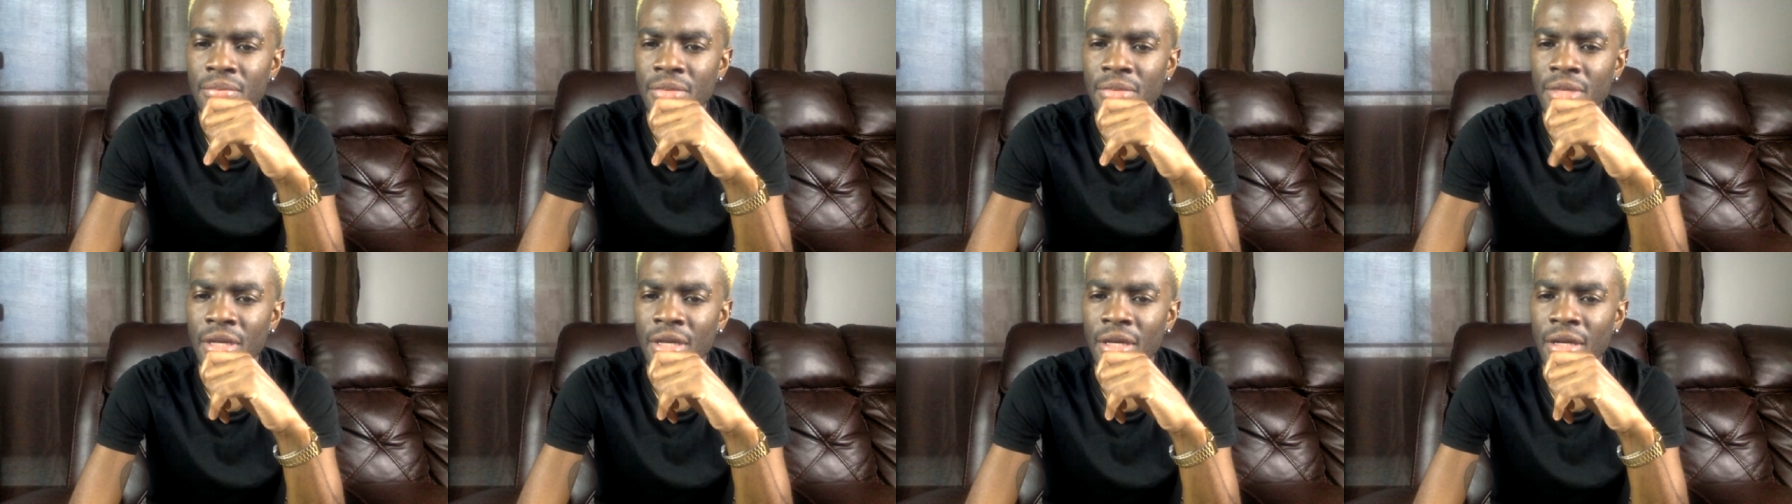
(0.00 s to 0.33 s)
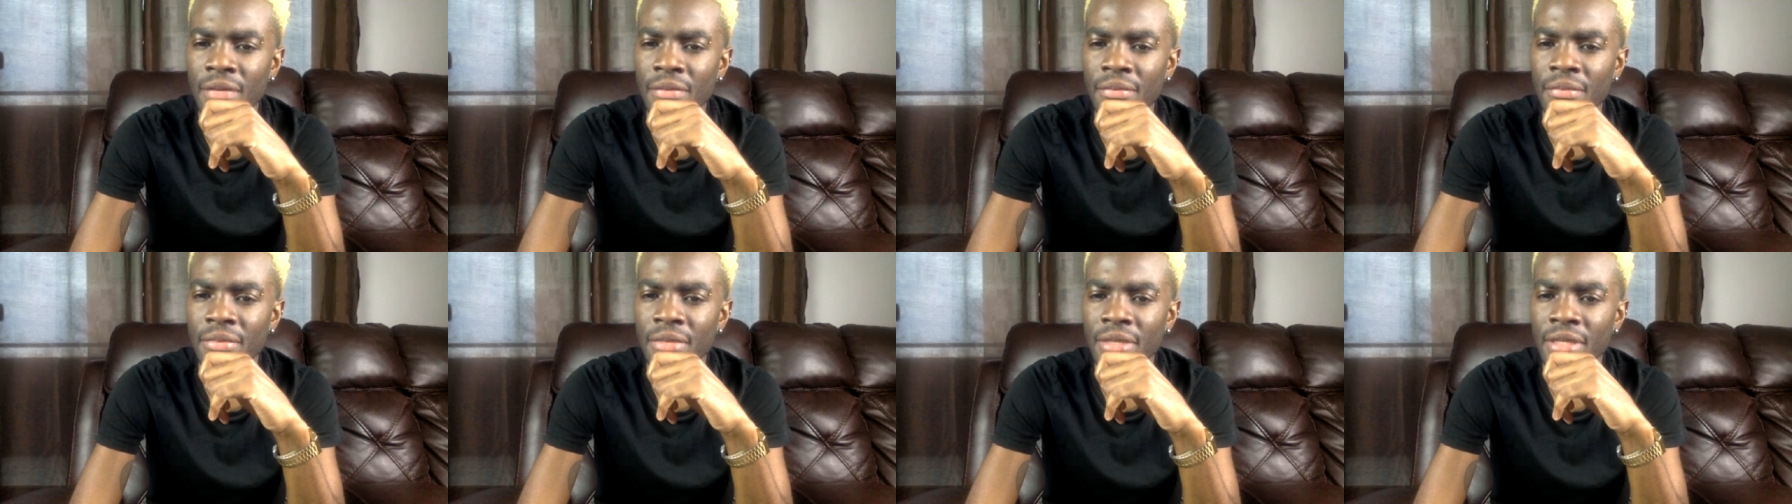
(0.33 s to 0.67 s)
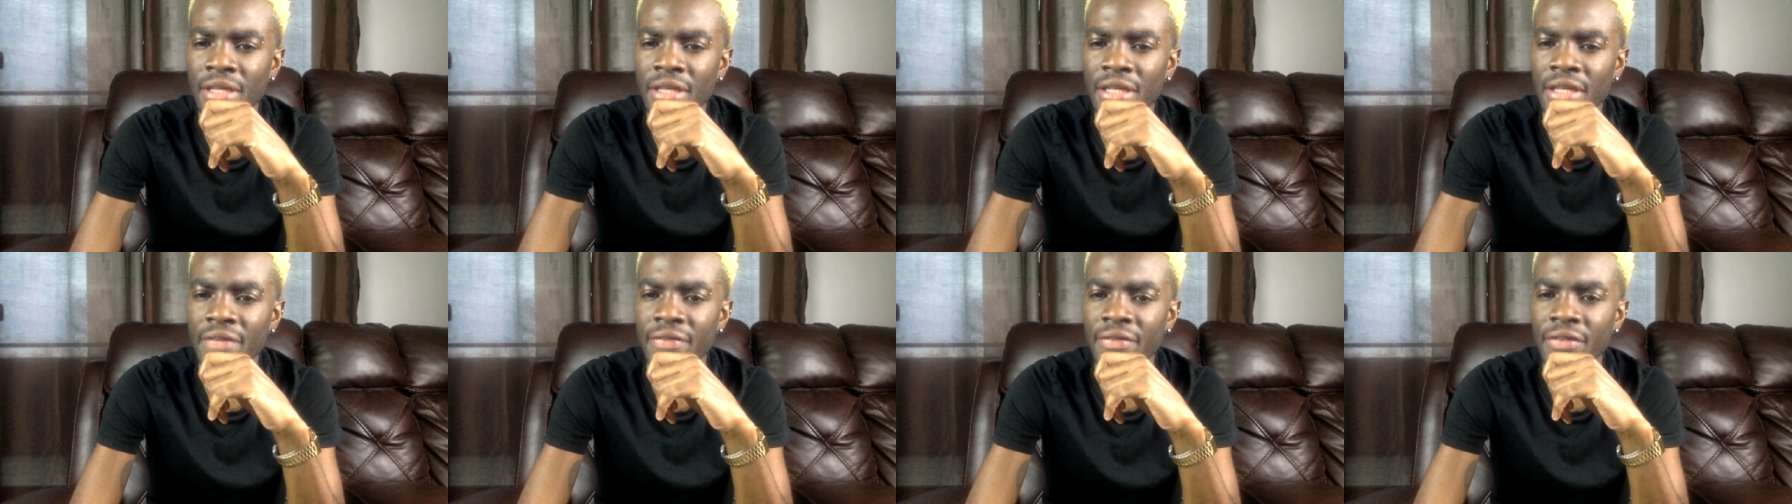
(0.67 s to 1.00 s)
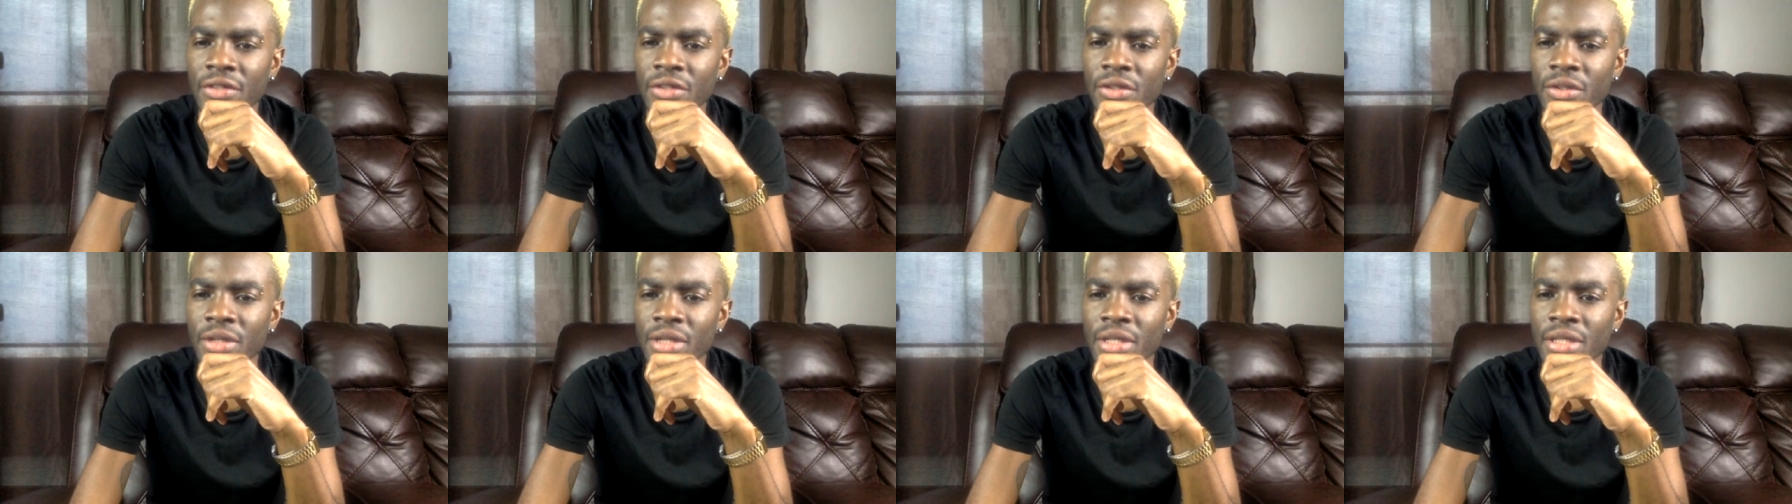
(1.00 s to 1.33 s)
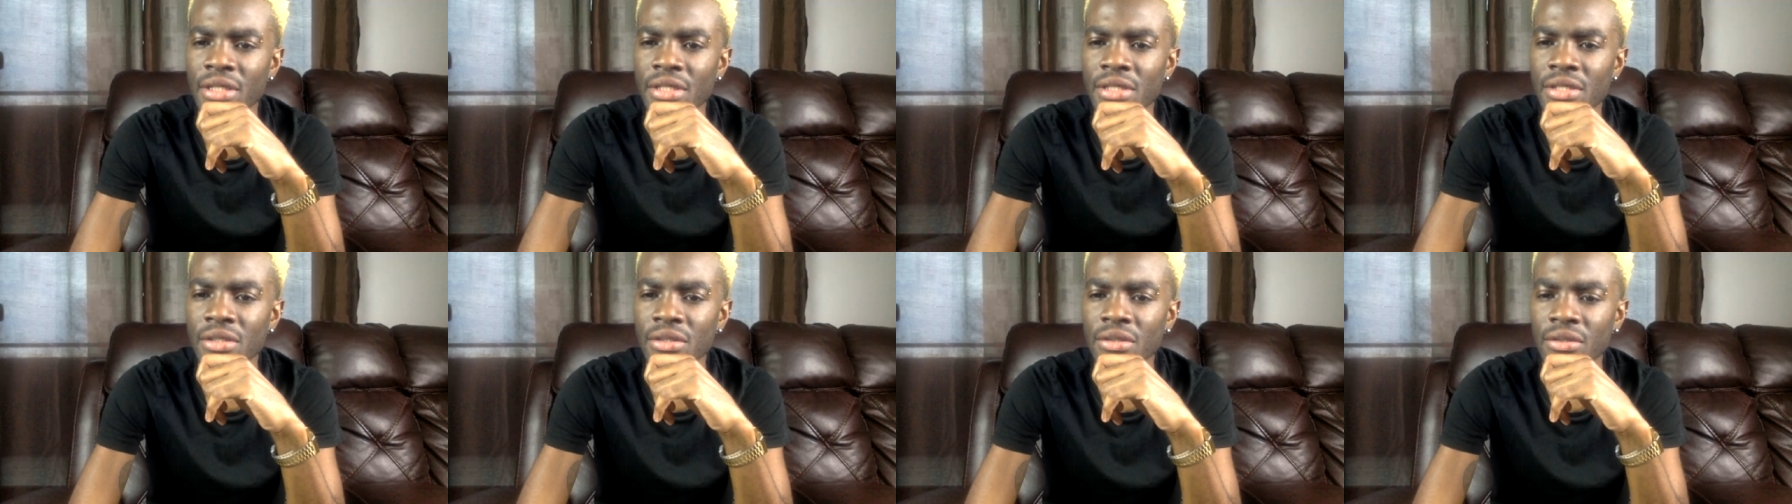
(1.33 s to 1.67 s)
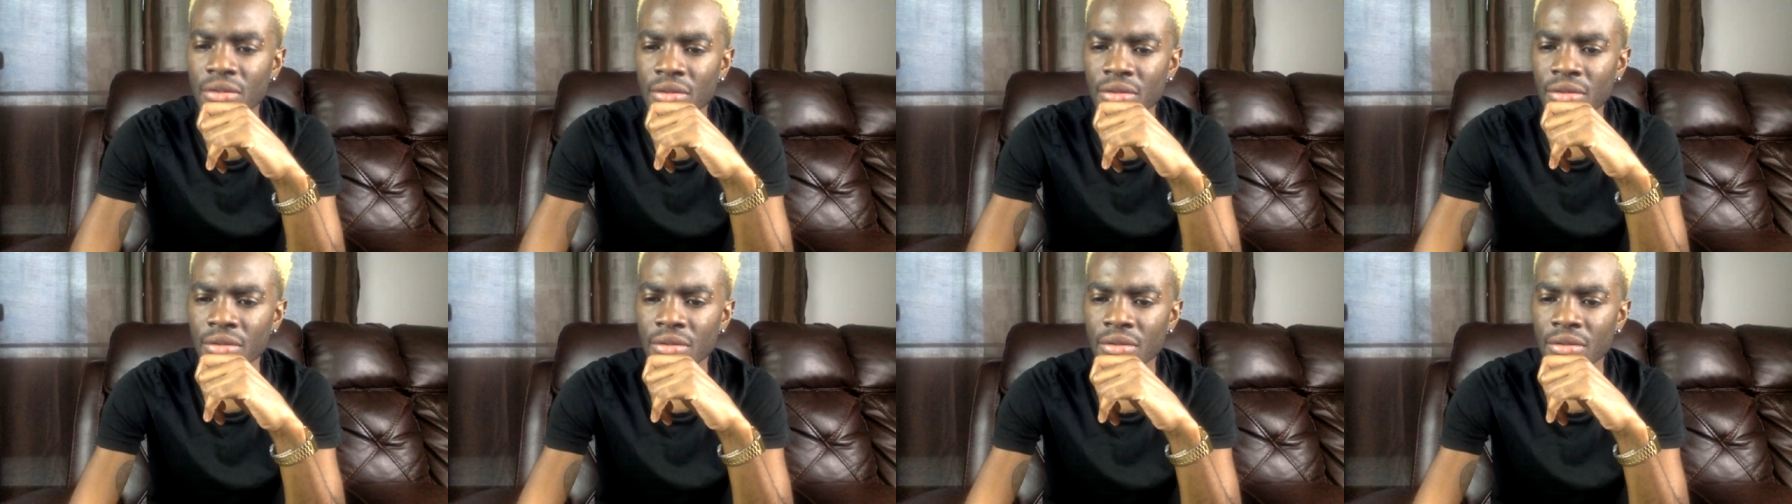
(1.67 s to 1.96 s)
um, individually so